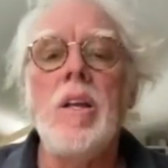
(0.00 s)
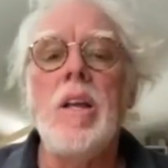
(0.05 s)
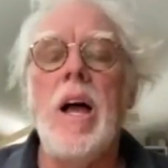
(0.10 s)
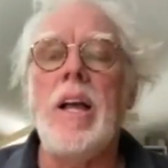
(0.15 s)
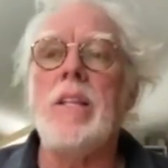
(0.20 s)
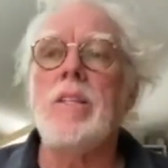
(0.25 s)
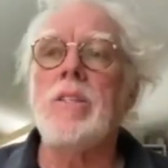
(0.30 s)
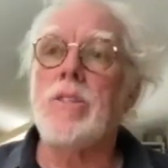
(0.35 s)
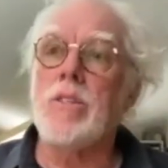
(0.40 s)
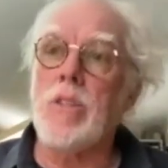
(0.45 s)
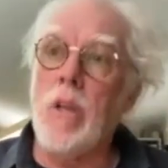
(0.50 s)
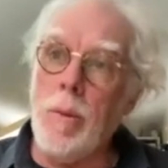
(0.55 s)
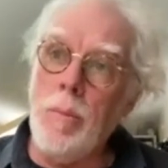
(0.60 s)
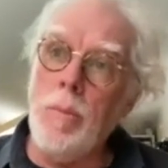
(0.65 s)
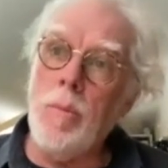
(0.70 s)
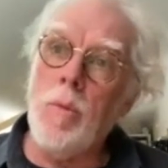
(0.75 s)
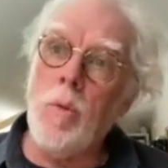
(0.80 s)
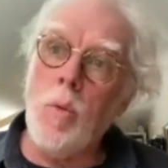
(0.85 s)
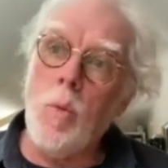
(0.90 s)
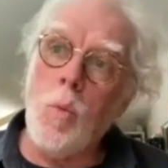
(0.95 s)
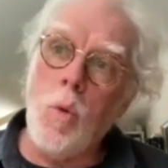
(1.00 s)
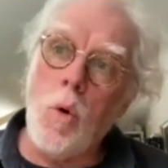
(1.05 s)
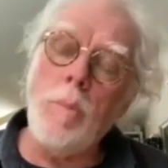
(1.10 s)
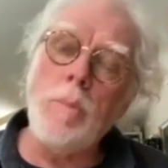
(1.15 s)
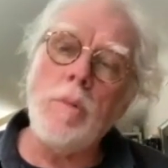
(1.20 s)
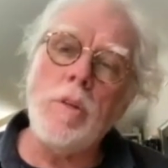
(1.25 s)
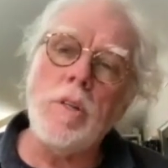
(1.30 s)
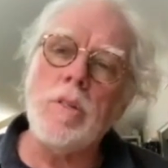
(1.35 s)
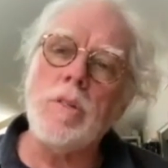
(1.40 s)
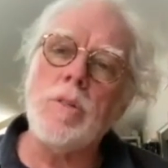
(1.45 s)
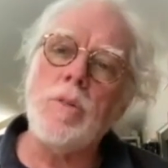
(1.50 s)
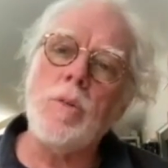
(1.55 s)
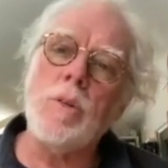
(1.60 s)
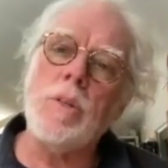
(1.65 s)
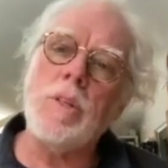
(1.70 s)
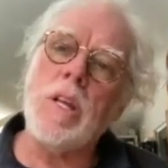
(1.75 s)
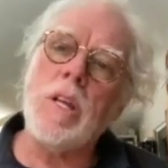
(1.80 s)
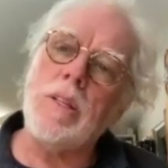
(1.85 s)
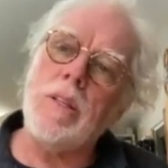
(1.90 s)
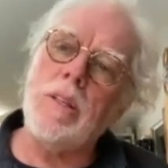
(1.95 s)
And some women
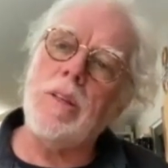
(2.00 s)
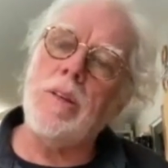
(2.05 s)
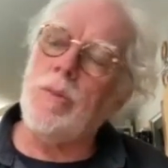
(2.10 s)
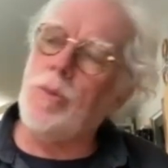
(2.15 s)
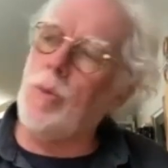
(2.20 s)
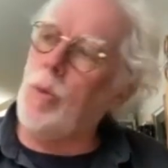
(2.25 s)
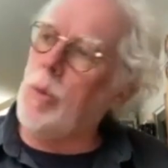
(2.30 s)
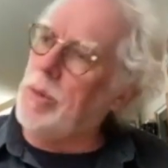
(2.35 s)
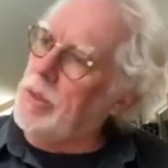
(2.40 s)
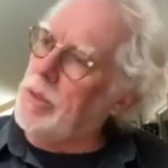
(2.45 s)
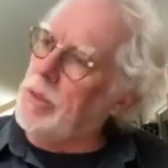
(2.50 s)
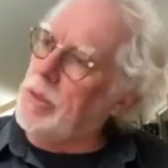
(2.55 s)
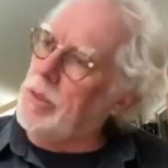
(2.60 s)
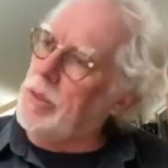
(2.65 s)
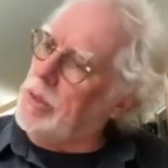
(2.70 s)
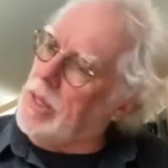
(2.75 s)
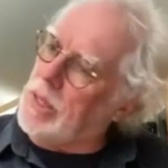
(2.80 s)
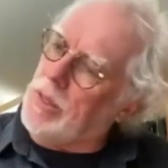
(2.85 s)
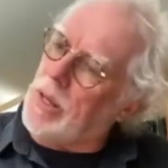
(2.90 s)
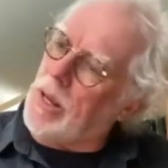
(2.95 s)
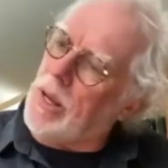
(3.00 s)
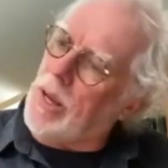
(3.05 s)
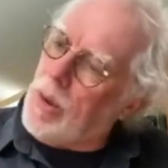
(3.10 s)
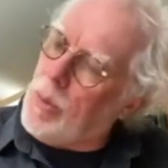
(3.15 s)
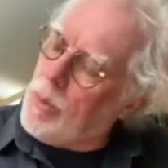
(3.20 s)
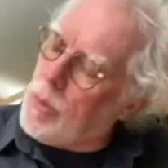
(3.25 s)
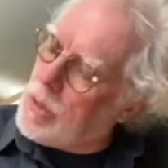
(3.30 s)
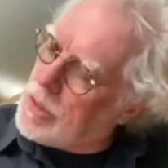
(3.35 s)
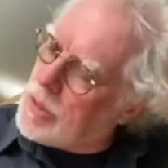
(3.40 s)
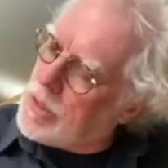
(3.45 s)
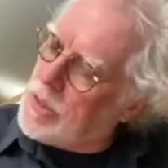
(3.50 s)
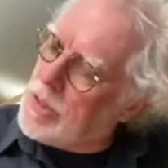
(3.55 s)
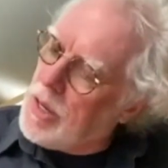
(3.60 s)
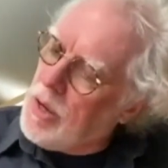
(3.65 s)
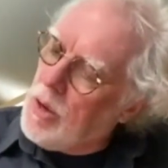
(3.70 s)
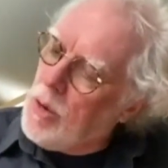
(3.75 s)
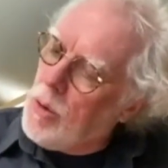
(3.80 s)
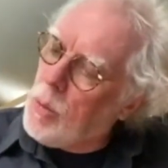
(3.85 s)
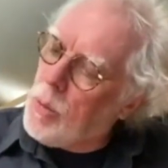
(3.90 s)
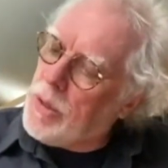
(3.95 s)
that woman that I was
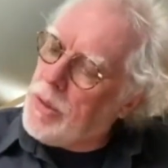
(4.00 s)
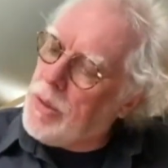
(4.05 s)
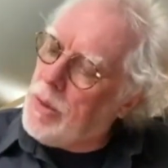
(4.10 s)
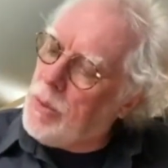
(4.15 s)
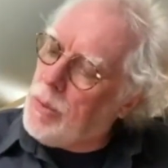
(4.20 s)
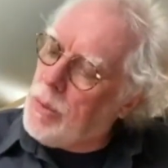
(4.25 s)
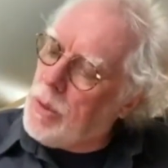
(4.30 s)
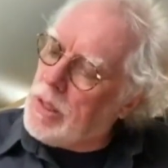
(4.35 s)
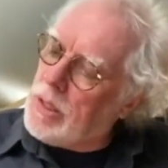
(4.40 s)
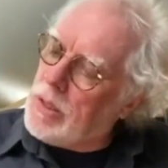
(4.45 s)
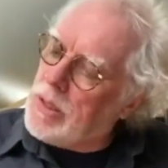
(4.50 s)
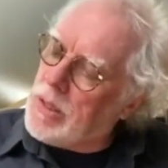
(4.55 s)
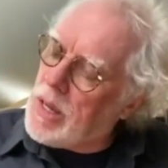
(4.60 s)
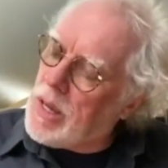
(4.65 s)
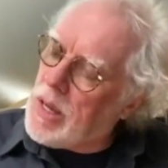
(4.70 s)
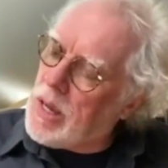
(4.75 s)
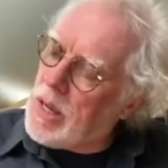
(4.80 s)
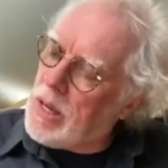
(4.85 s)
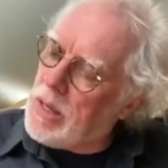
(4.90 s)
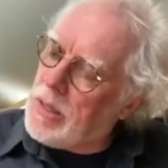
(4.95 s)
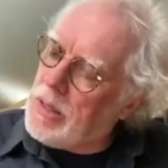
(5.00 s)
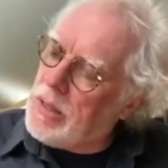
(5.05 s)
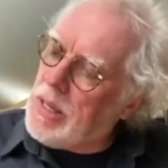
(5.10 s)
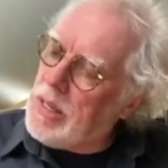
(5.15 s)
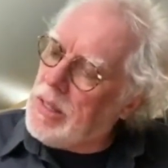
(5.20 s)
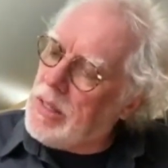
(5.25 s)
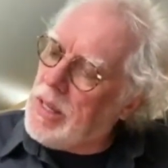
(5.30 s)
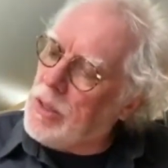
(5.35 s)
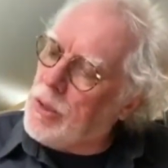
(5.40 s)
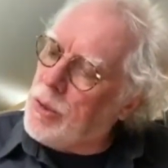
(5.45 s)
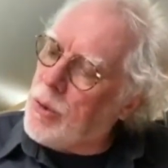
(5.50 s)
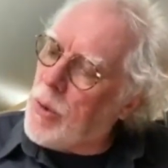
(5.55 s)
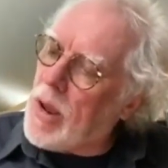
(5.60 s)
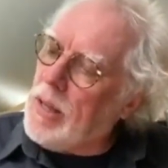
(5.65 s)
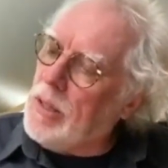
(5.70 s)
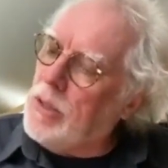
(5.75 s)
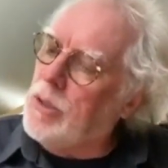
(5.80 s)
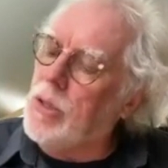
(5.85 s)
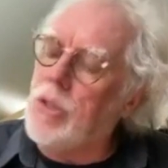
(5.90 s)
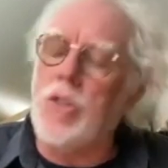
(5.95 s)
with with uh, they they
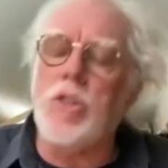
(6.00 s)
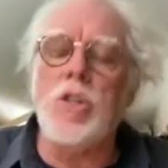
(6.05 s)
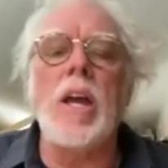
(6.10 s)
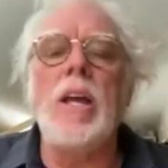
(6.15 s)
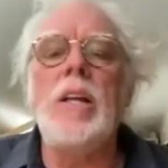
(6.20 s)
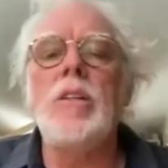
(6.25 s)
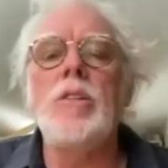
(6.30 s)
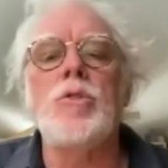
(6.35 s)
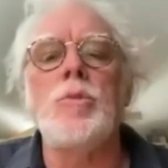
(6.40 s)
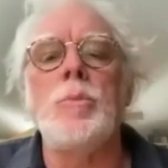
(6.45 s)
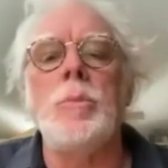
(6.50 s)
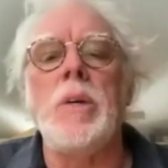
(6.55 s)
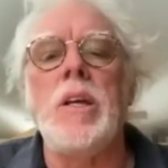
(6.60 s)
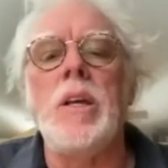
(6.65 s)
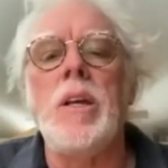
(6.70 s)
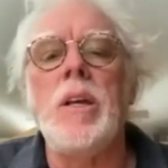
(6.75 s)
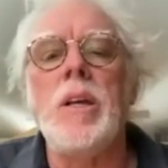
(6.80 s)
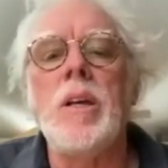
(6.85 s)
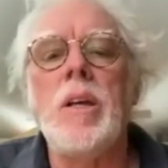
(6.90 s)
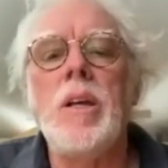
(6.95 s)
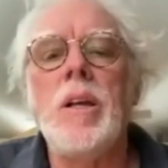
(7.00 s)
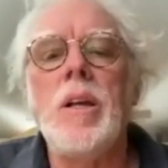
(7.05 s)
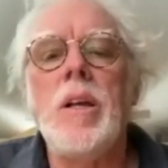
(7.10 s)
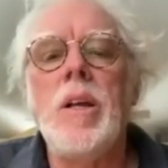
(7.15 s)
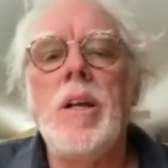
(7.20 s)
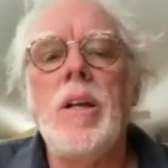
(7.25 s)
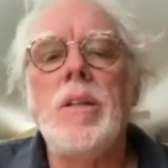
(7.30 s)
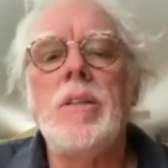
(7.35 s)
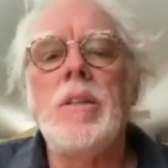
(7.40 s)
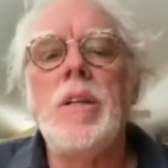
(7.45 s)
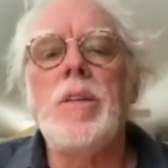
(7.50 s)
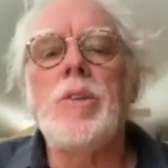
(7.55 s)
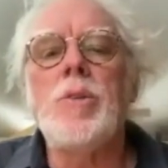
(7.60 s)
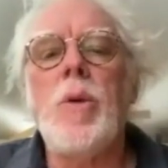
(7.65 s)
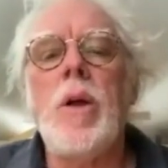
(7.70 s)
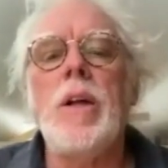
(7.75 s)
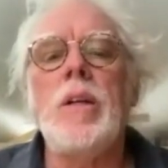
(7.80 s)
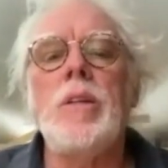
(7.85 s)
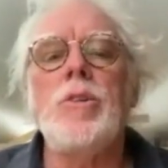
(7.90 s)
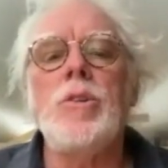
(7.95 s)
tried to change me. They
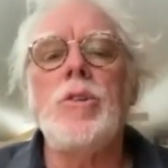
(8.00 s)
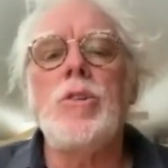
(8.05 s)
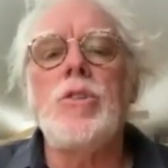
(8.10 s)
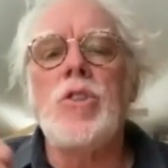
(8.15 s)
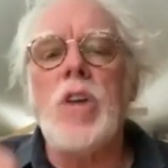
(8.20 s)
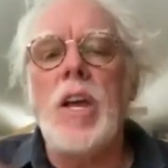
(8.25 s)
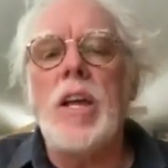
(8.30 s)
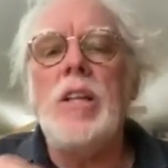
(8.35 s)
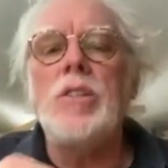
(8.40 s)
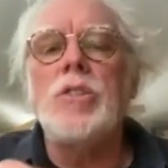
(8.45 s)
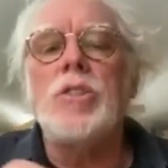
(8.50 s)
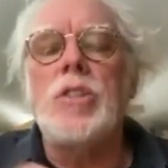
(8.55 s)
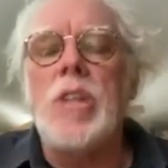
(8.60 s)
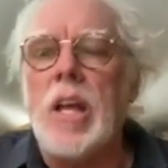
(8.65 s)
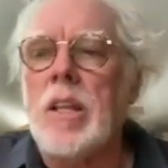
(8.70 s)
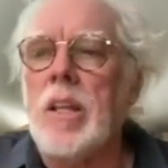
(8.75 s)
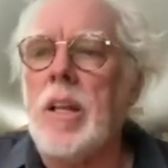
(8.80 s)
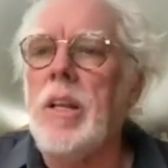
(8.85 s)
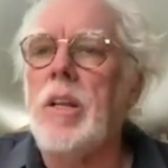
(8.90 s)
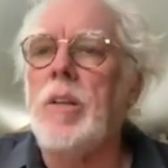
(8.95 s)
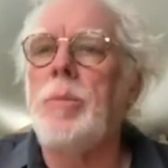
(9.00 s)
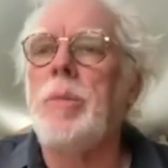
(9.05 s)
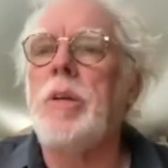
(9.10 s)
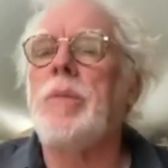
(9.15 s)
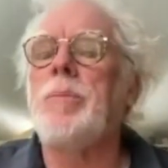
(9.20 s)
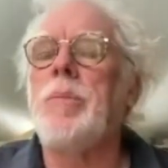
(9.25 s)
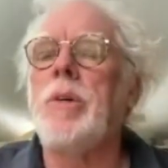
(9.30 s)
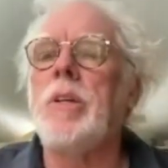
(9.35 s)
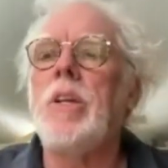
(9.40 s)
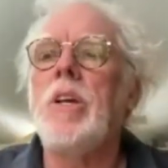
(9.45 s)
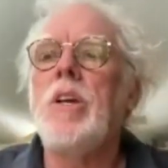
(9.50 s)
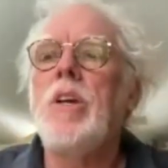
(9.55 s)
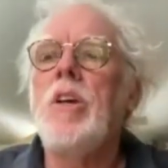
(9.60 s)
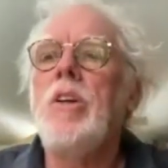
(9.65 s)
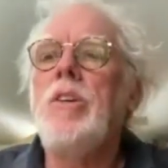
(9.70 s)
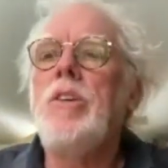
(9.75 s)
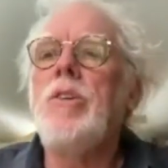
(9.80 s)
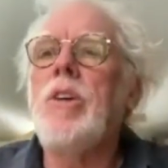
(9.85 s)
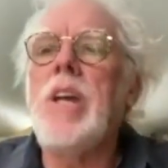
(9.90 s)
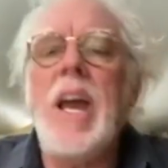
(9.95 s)
tried to change that a little bit, but
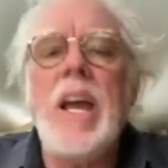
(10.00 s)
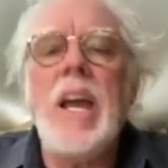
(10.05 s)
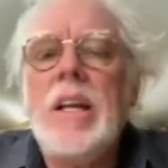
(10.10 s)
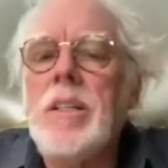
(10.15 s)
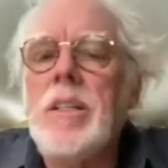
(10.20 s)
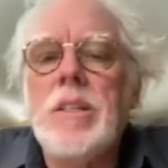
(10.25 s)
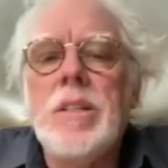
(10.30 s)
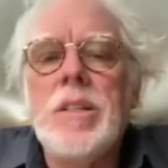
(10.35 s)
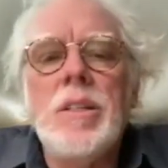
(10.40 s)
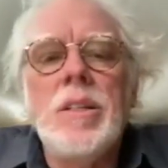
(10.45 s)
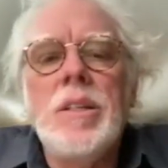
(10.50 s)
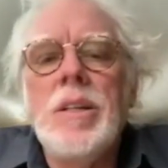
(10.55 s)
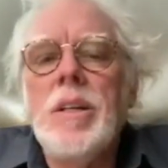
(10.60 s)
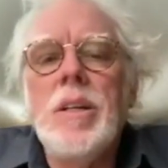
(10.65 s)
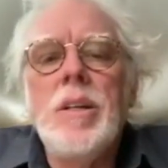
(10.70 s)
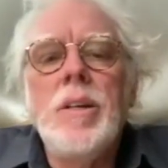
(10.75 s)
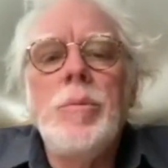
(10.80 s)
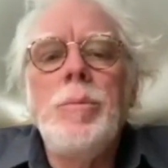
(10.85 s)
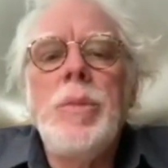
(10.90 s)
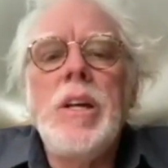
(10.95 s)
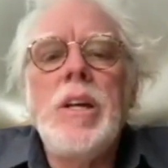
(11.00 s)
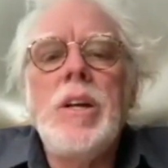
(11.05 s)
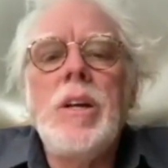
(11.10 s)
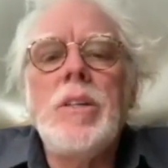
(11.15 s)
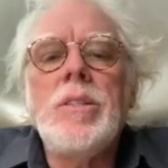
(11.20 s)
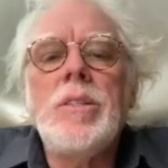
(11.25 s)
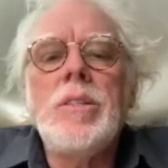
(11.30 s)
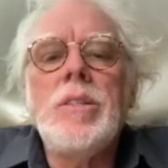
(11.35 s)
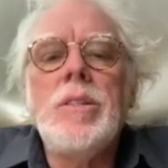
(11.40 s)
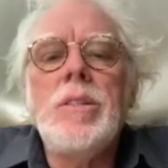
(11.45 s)
you can't no, because you